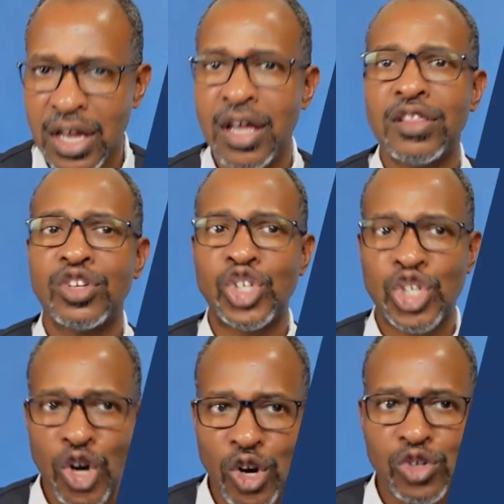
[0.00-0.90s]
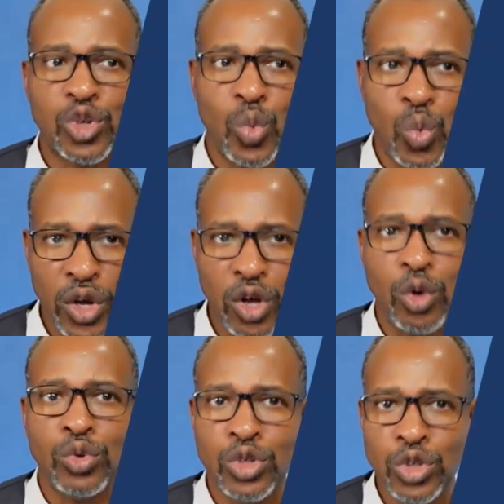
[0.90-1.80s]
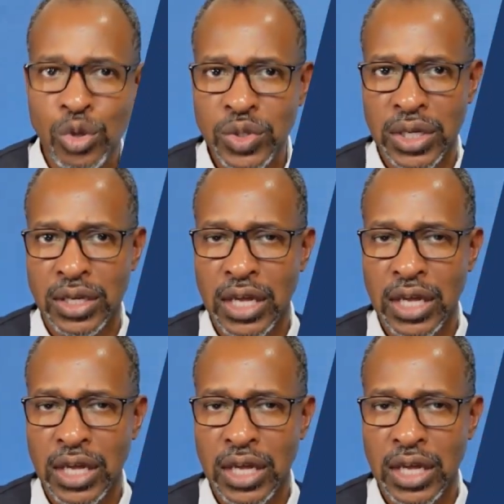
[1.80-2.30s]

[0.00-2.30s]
the church will use it.